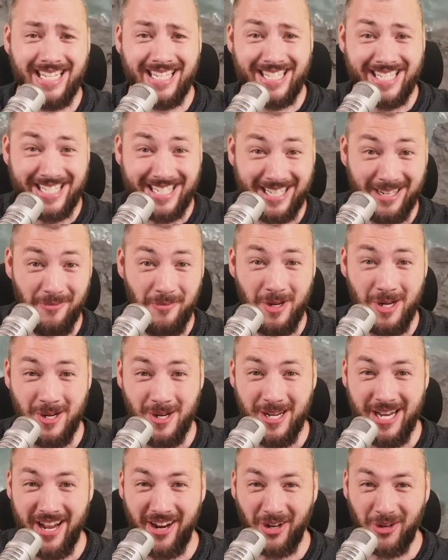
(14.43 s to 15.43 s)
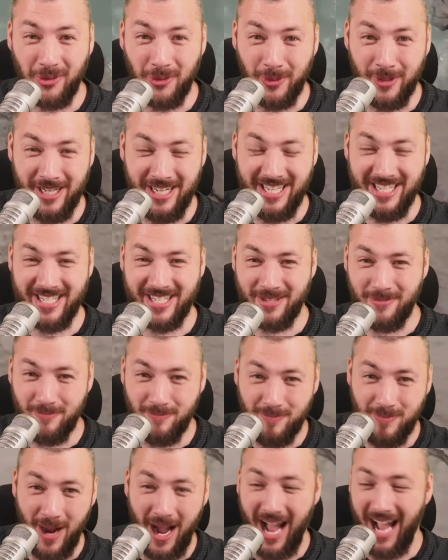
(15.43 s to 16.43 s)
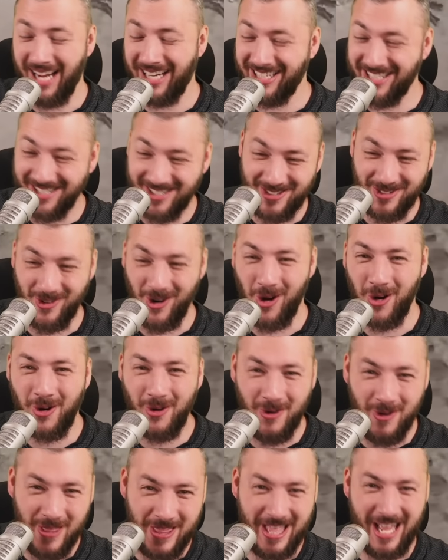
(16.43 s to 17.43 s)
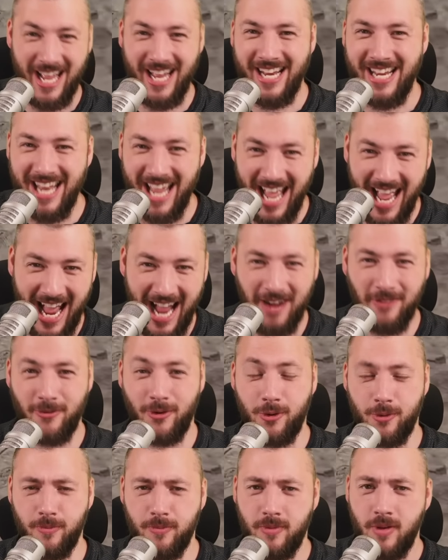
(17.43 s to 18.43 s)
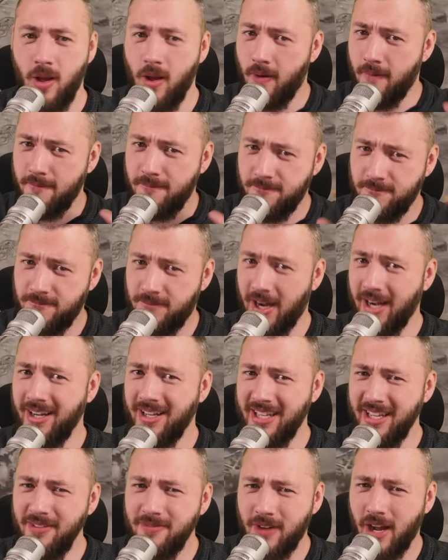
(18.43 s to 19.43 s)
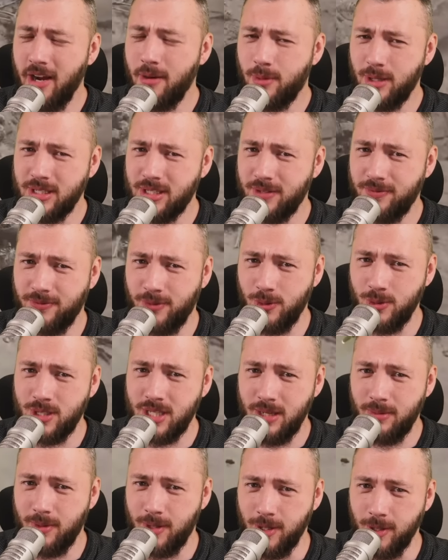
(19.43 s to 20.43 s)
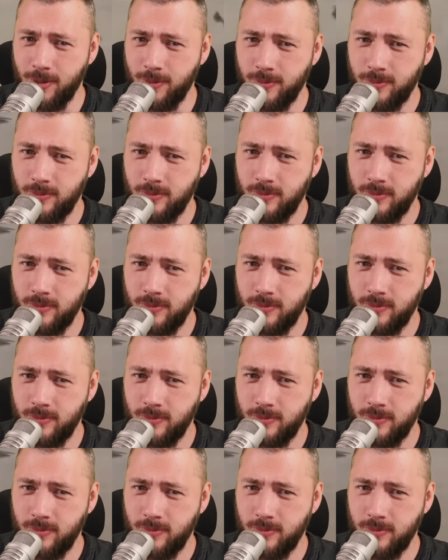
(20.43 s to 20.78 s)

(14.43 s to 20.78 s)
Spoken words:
Summon Necro is back stronger than ever. Finally viable as a full summoner.